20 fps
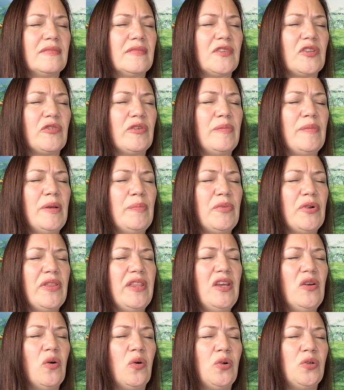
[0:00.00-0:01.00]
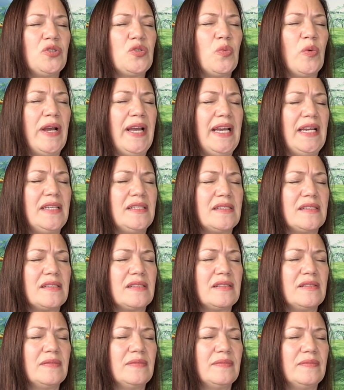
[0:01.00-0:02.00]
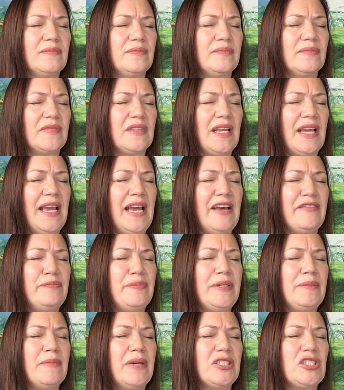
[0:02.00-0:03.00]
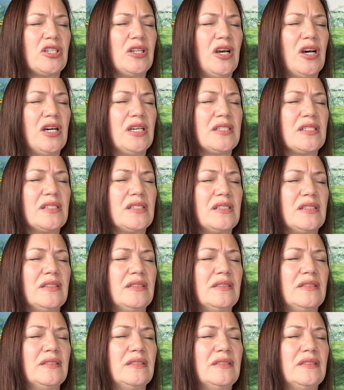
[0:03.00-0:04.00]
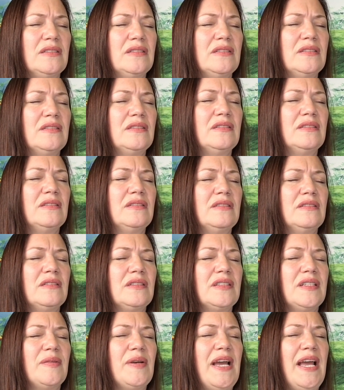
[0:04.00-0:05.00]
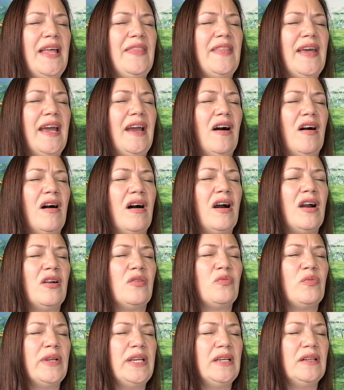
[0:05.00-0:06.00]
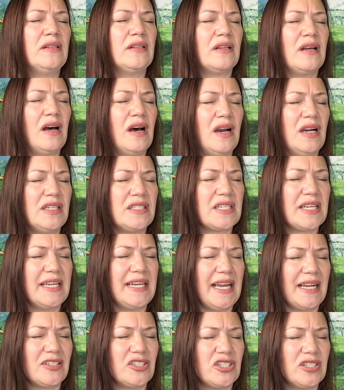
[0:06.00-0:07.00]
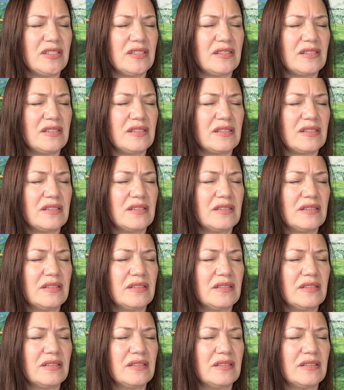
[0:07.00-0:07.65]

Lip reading: Remember the old ways. They have been much lost, and they are real heart connections.